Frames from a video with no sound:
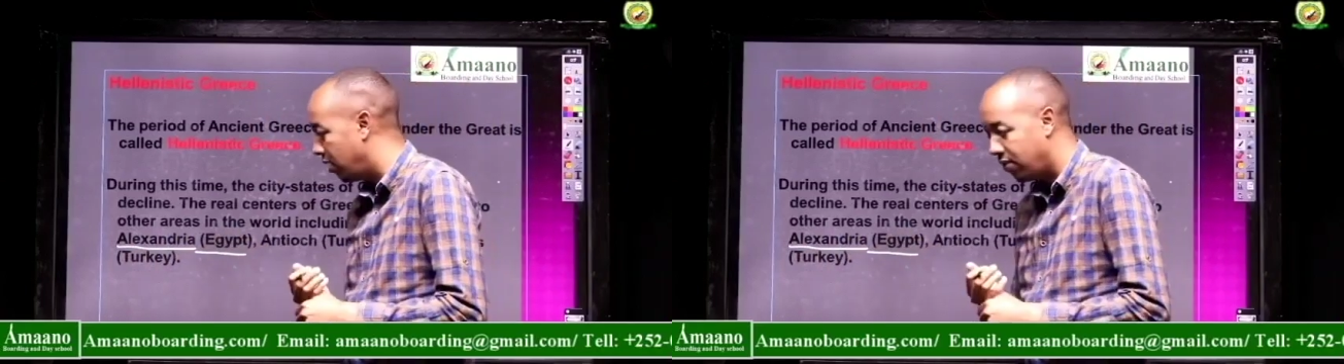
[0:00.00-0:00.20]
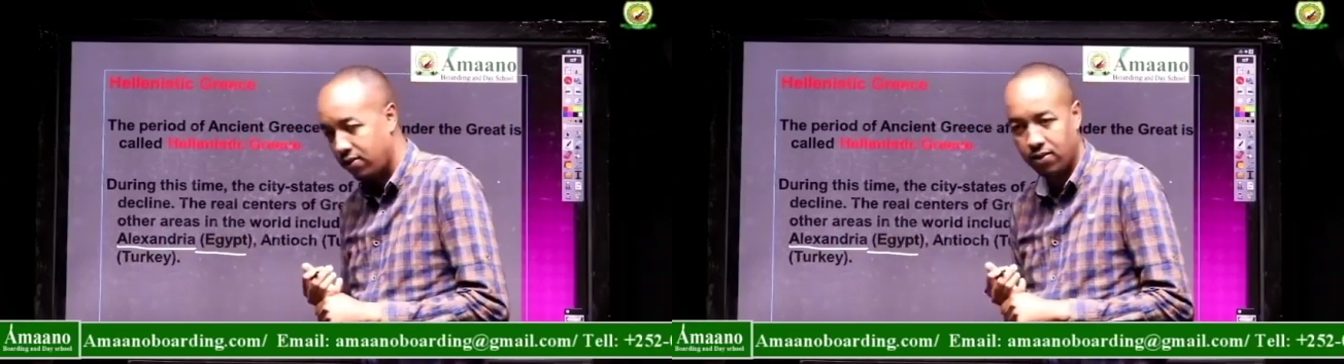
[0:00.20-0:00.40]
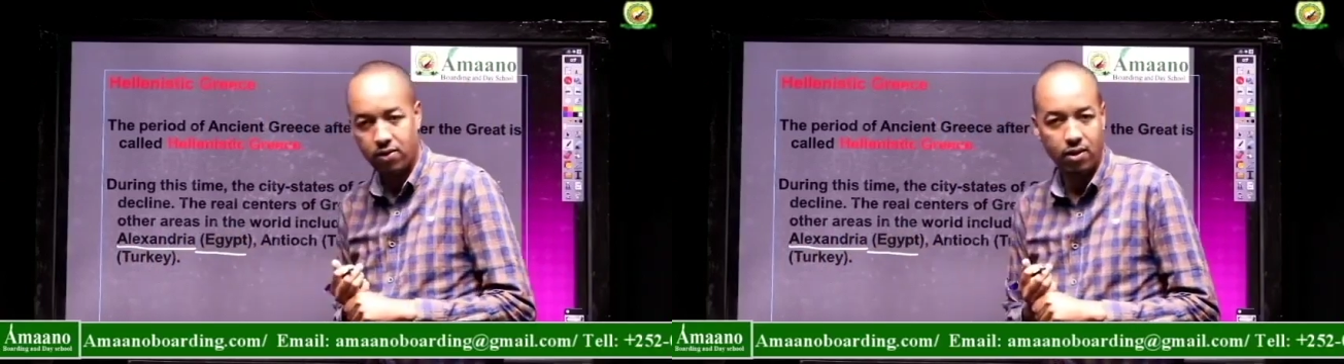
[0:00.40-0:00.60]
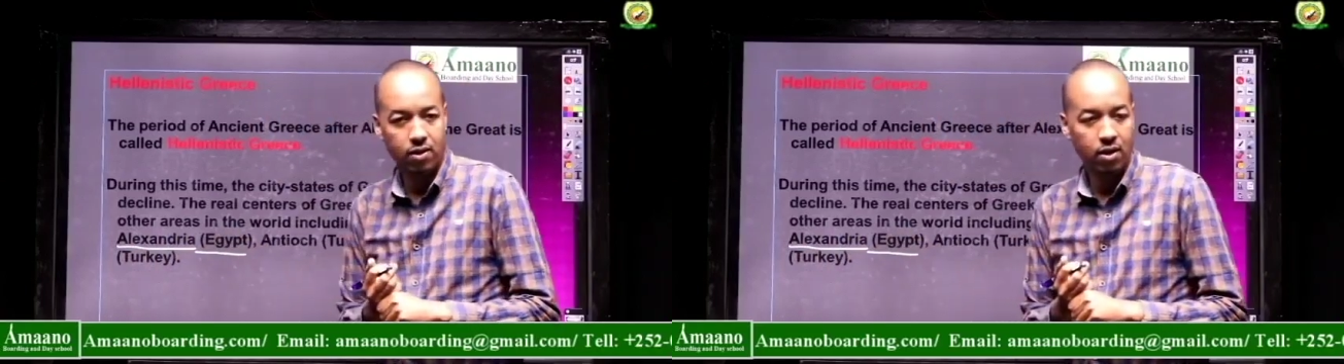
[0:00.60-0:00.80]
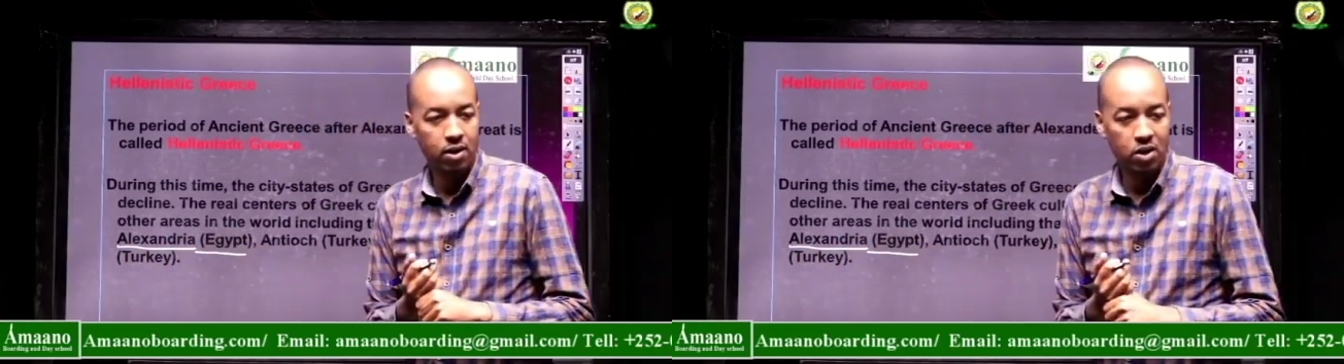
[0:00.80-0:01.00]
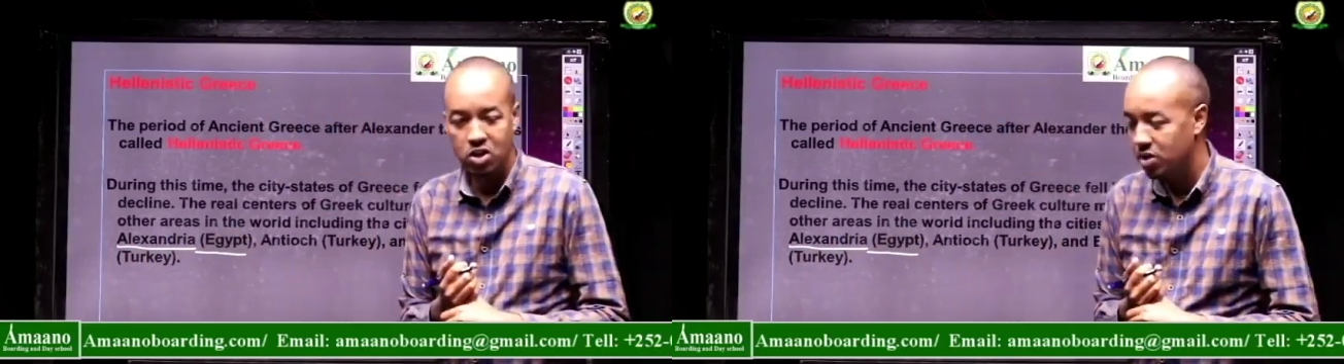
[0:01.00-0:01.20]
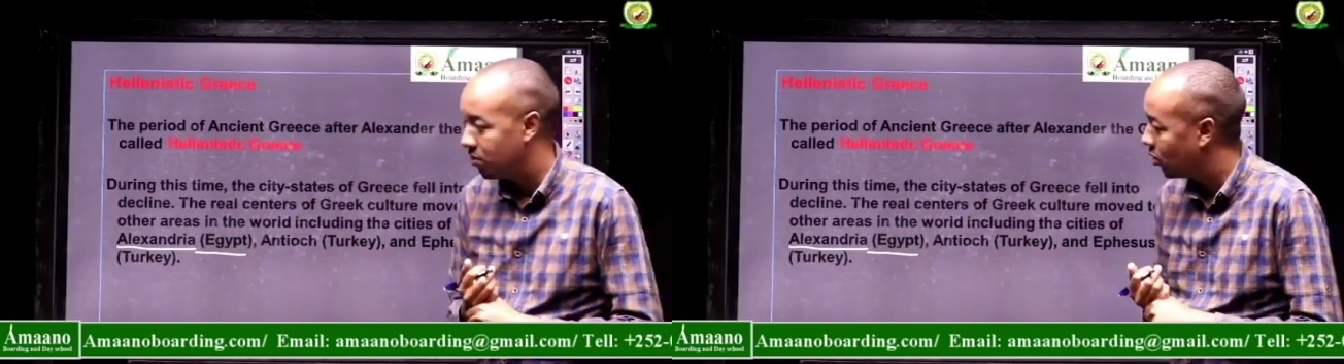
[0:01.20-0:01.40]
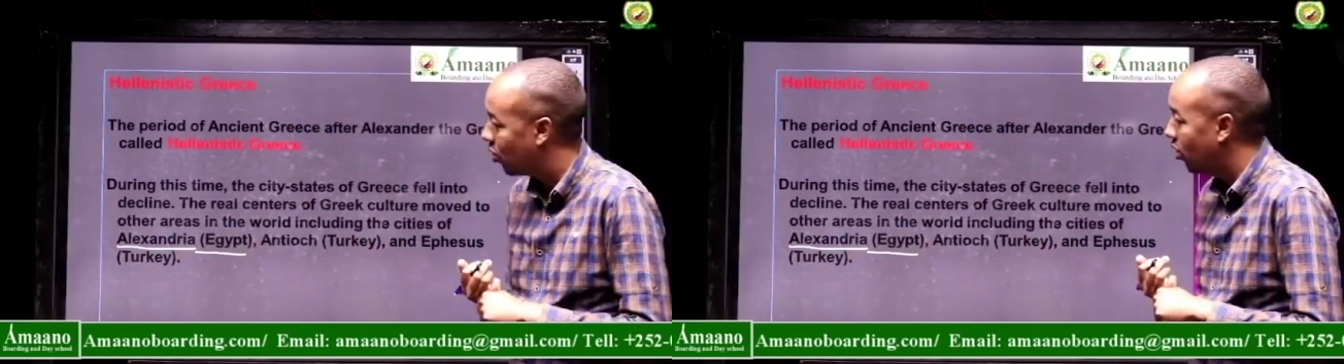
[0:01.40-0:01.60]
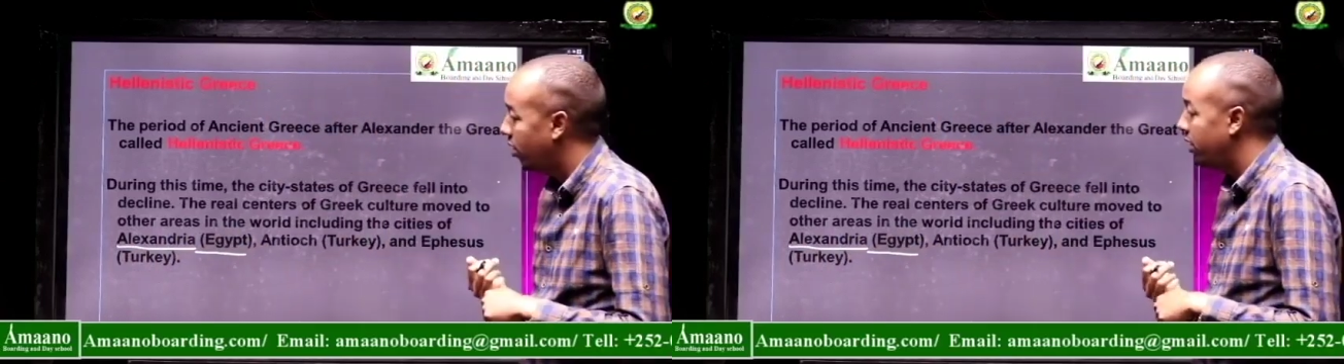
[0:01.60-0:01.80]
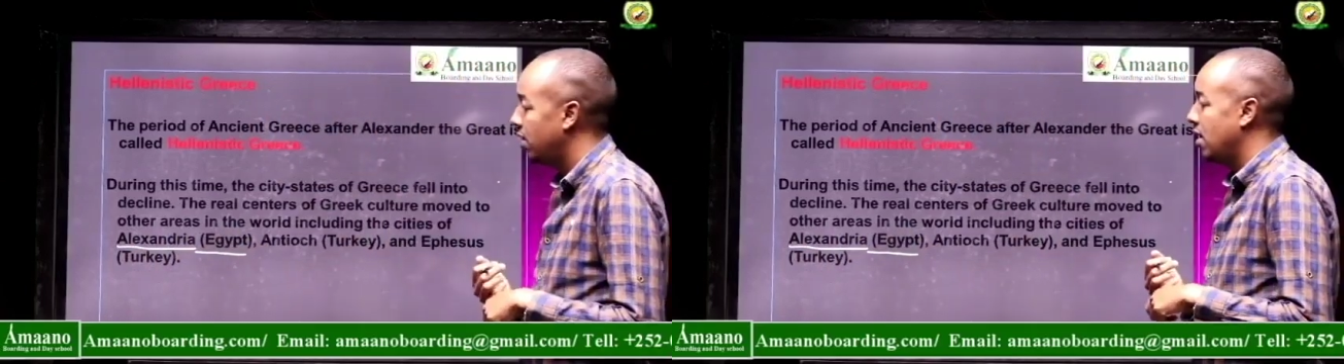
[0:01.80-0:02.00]
is the city in Egypt
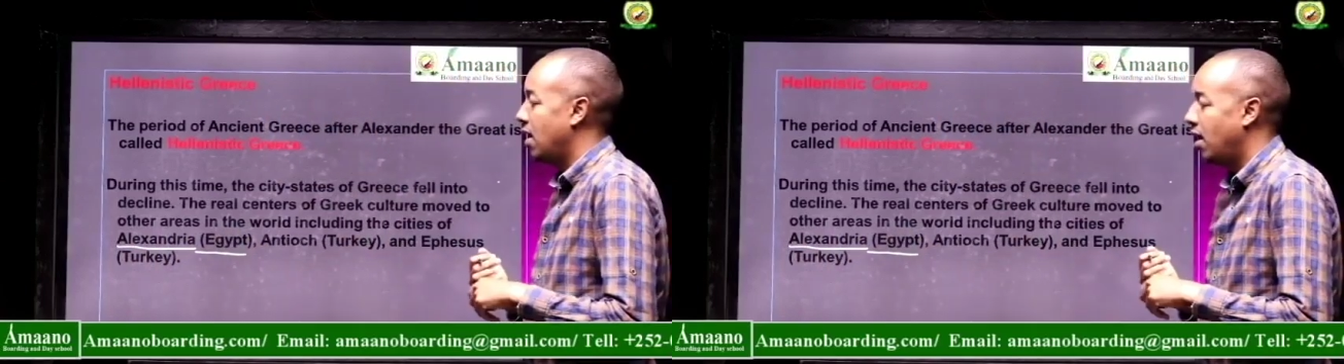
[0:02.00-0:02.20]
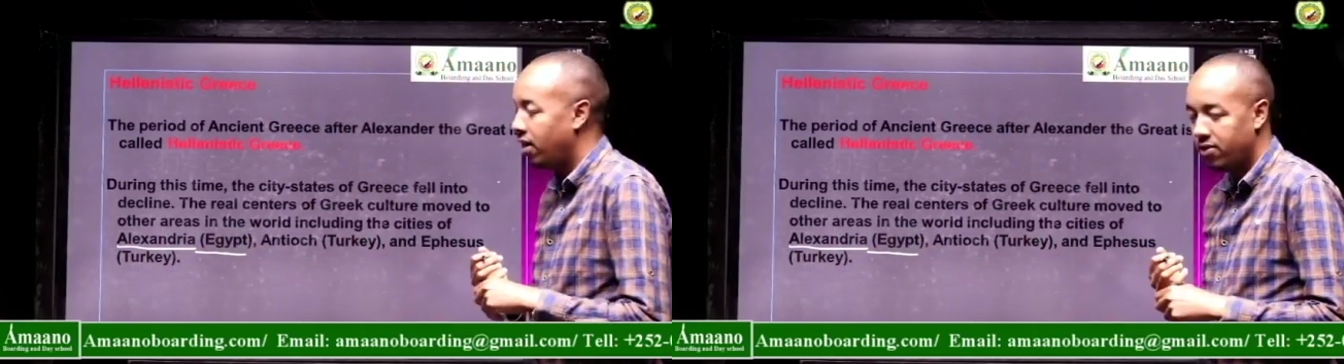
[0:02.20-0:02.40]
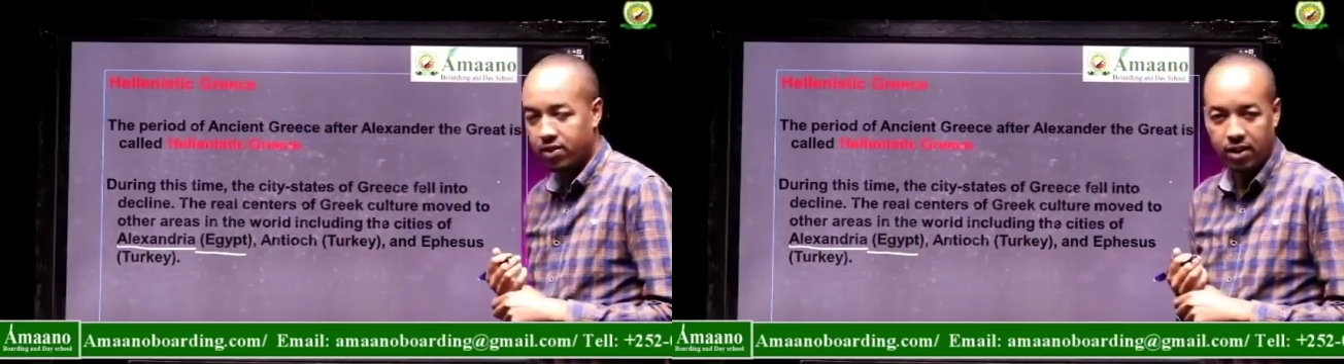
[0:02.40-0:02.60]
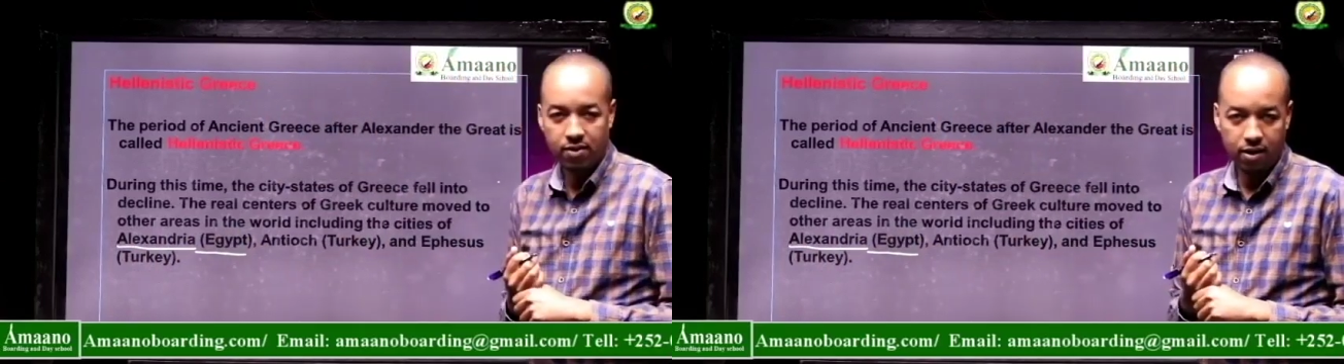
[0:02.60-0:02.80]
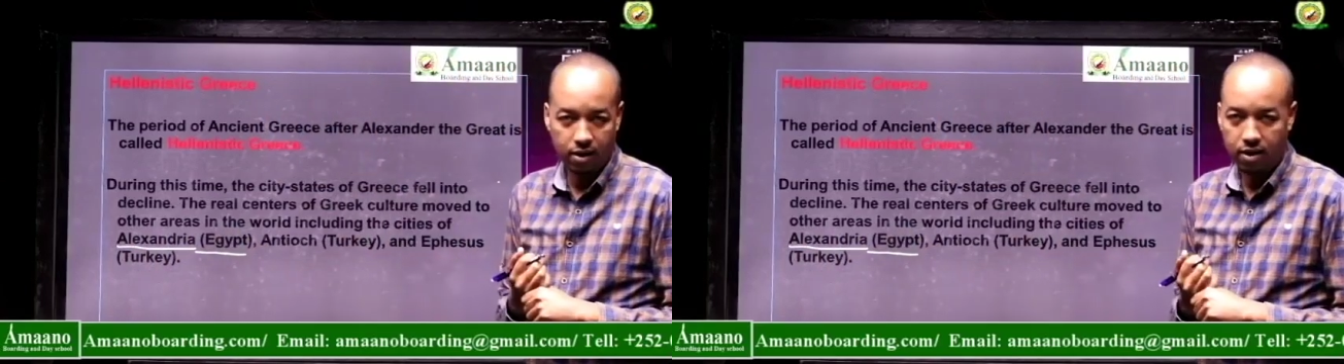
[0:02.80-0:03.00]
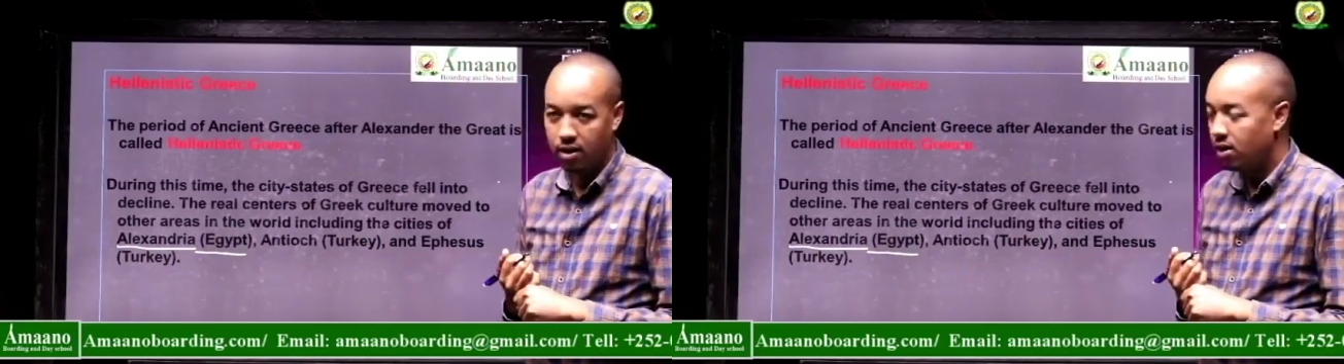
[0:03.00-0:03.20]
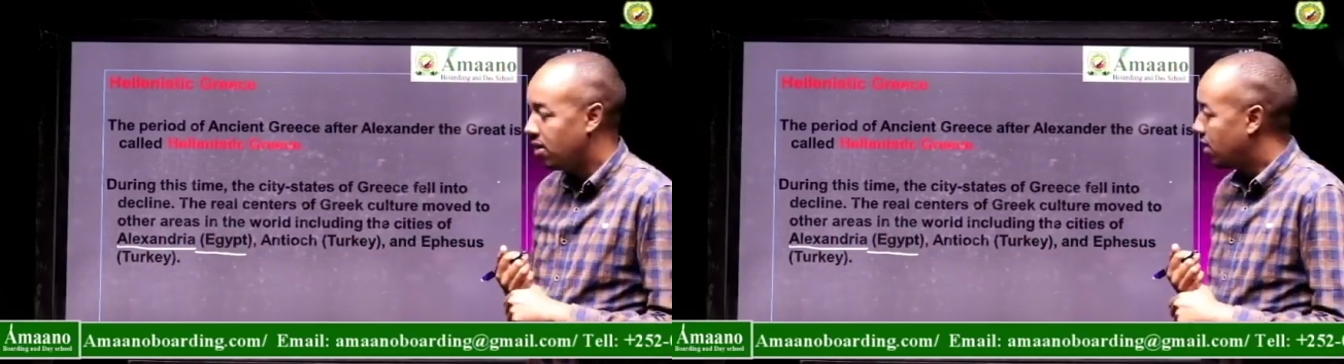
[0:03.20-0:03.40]
called Alexandria.